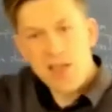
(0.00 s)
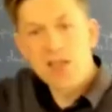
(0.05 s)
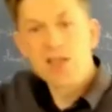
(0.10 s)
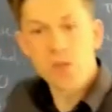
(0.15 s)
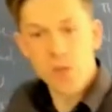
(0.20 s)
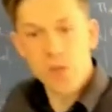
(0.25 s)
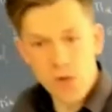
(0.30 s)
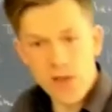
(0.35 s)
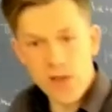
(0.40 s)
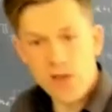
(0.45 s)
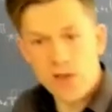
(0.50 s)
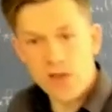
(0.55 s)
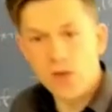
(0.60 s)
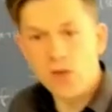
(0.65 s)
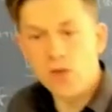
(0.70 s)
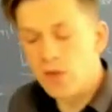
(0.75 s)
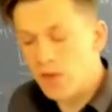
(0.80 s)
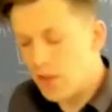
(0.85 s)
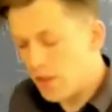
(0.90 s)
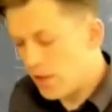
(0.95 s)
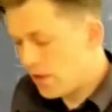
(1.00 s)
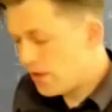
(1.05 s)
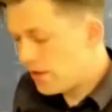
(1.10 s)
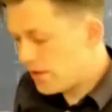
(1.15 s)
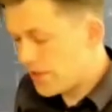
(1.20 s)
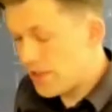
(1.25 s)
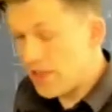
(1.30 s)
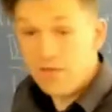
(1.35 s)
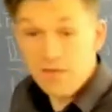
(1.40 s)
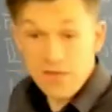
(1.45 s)
this story to
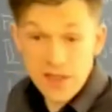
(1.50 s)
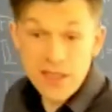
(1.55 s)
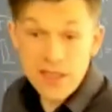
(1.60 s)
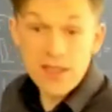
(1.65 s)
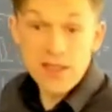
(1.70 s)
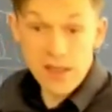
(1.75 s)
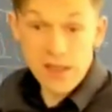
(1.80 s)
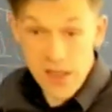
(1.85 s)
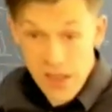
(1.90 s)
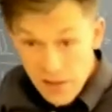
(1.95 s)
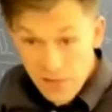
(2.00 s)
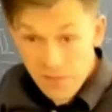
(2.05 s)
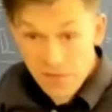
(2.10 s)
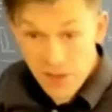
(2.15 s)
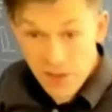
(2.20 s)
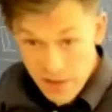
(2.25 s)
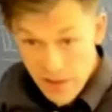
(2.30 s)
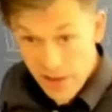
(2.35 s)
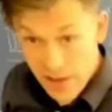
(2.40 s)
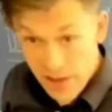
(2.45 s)
infinity and L infinity